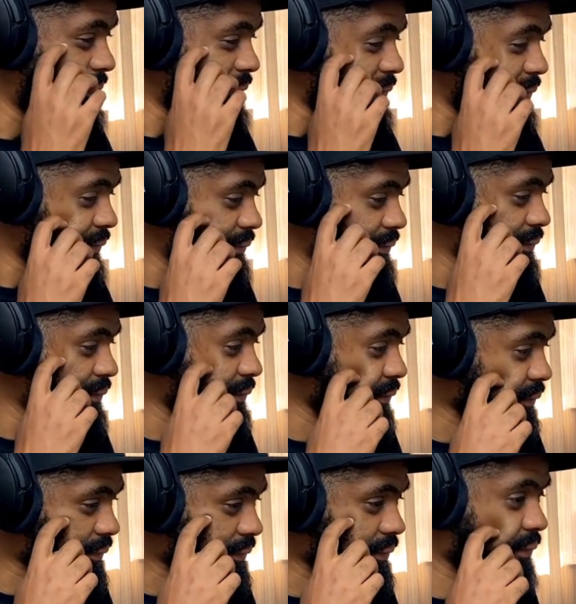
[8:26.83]
Salute by
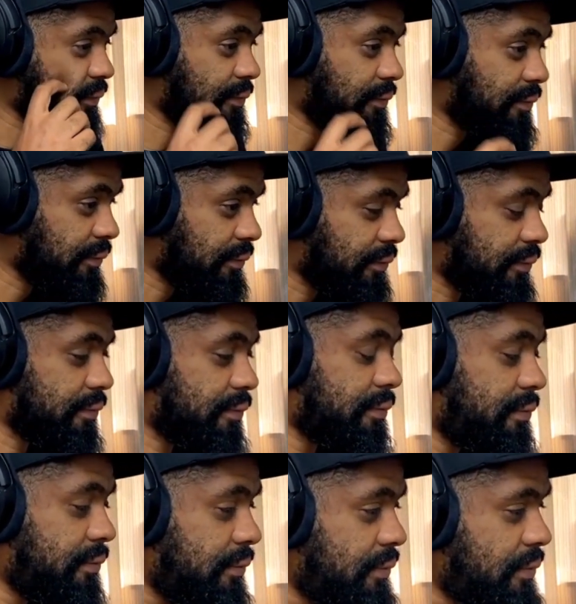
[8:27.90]
my friend, respect cause you
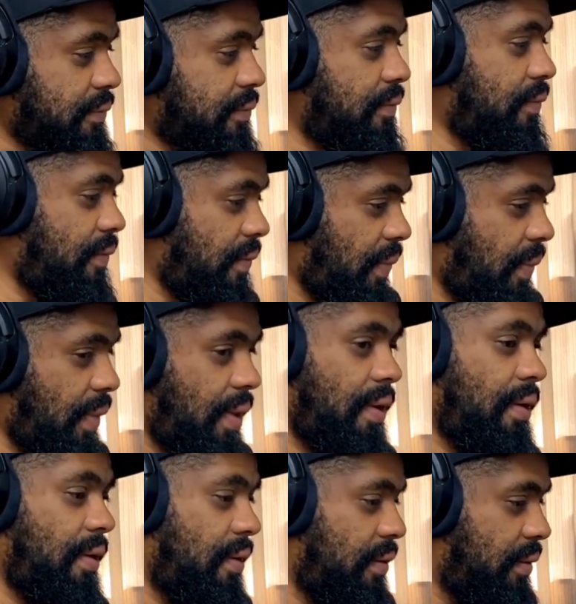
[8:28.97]
don't slap. And to
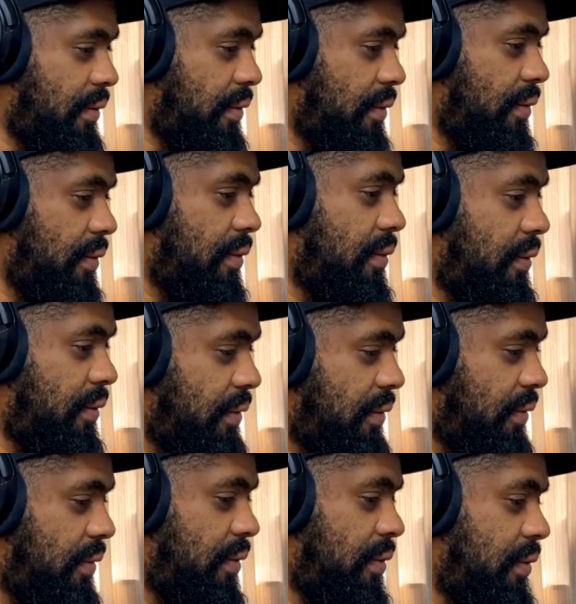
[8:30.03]
Amo who don't follow
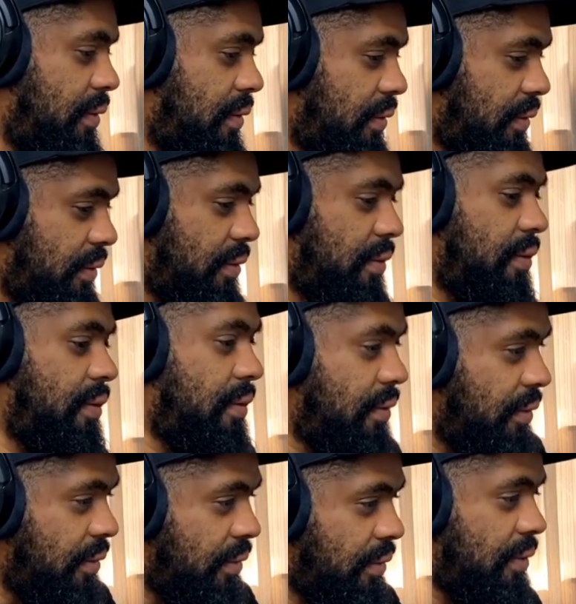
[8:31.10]
influencers like a scab. Can
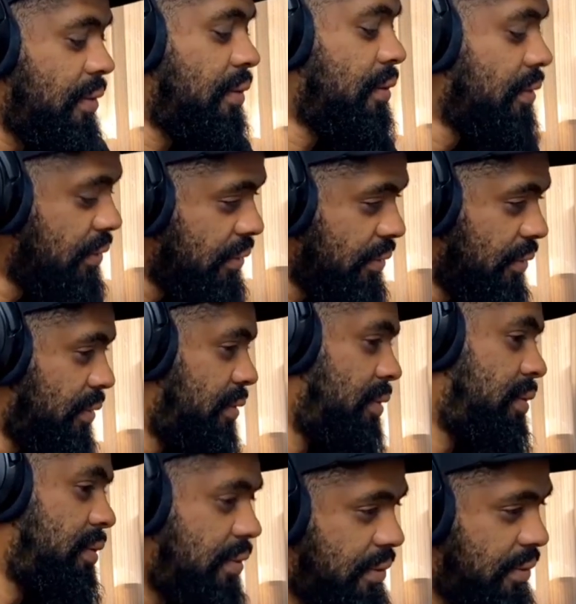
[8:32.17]
you the Babi to the
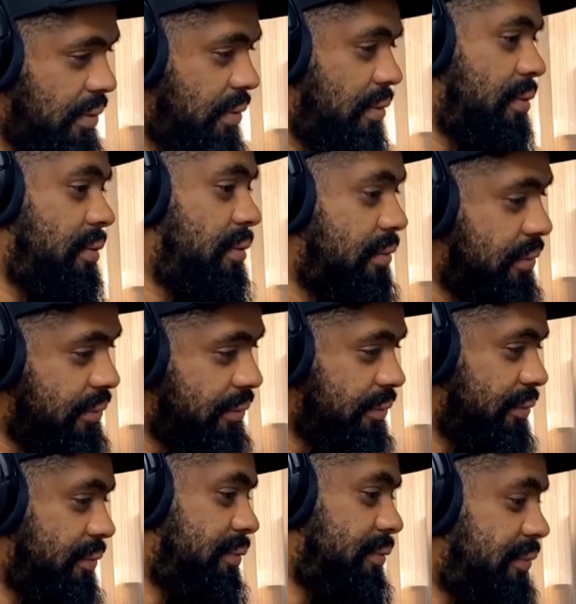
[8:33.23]
way you hustle it
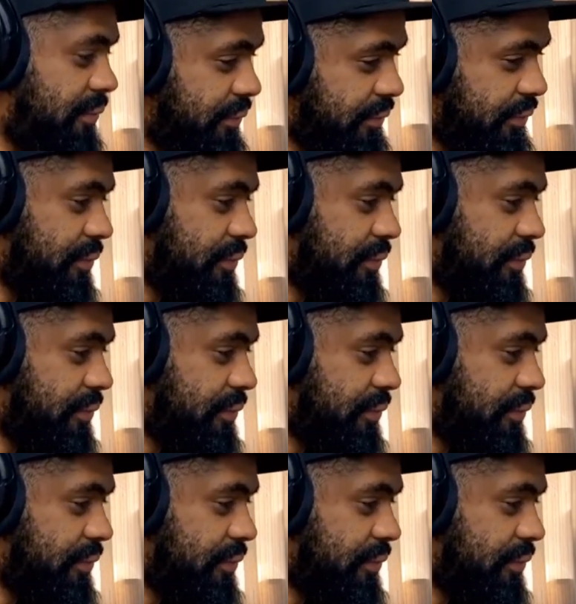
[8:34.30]
online?